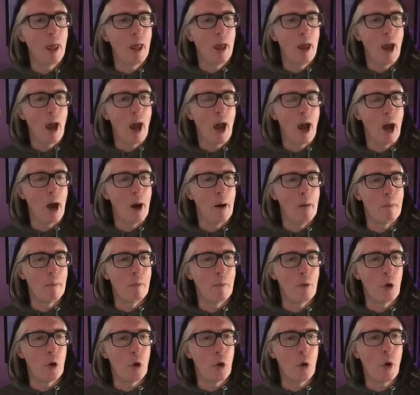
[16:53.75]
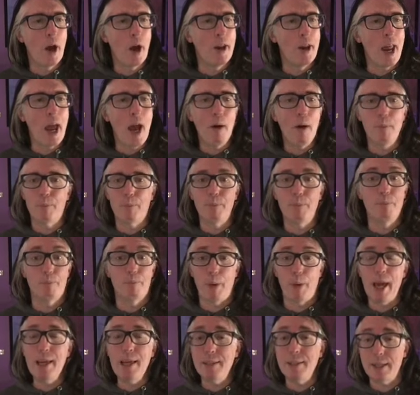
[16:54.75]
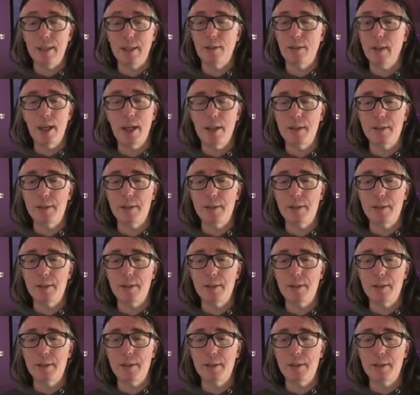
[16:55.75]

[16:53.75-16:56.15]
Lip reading: Who are now basically,